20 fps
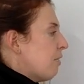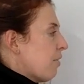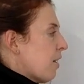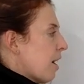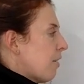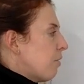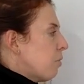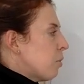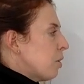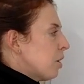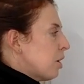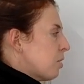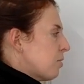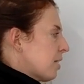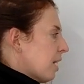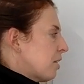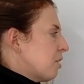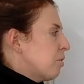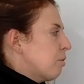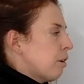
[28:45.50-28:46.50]
everyone goes
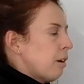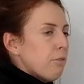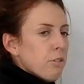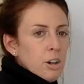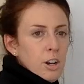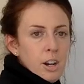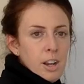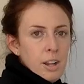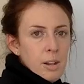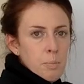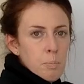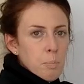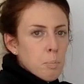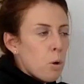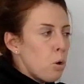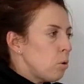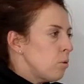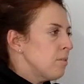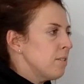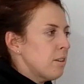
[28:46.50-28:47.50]
out to the river and
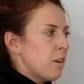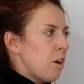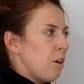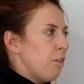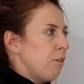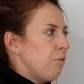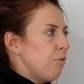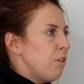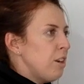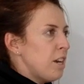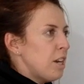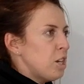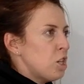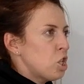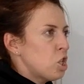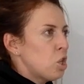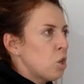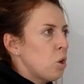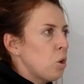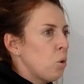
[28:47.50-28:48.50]
pulls in all the
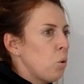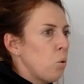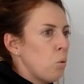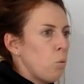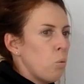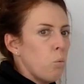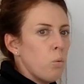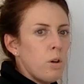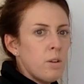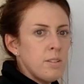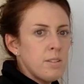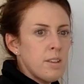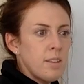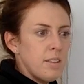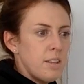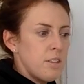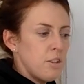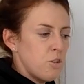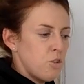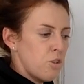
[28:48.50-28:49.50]
fish, well,
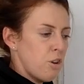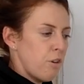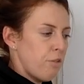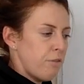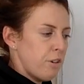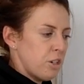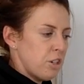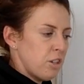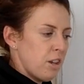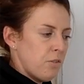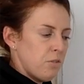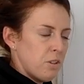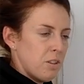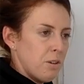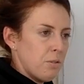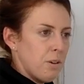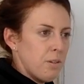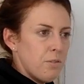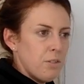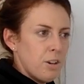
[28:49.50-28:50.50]
suddenly there's no fish left in
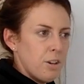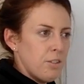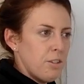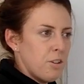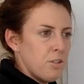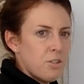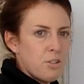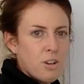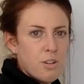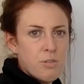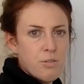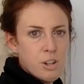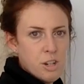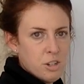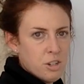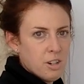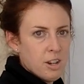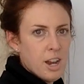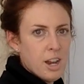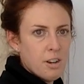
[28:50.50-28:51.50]
the river. There's no
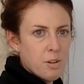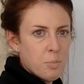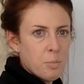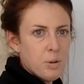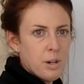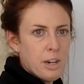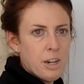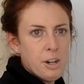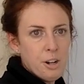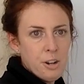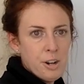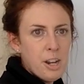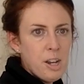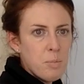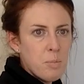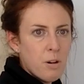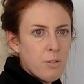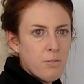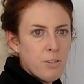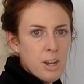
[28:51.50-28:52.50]
fish to kind of breed and
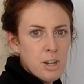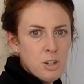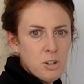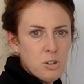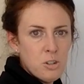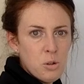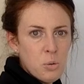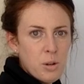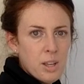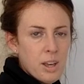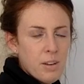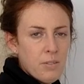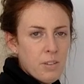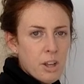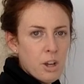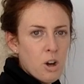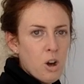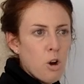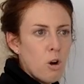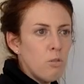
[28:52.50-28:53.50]
create more fish, and so we have
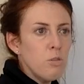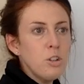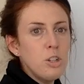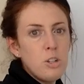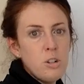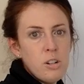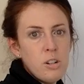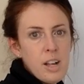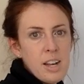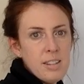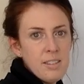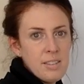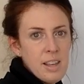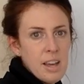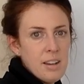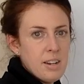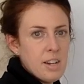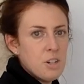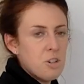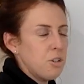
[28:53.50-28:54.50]
overutilized
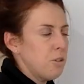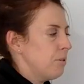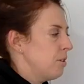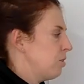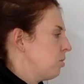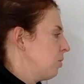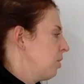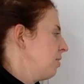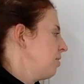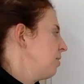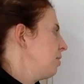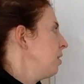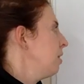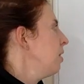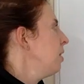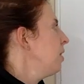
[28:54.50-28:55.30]
that natural resource.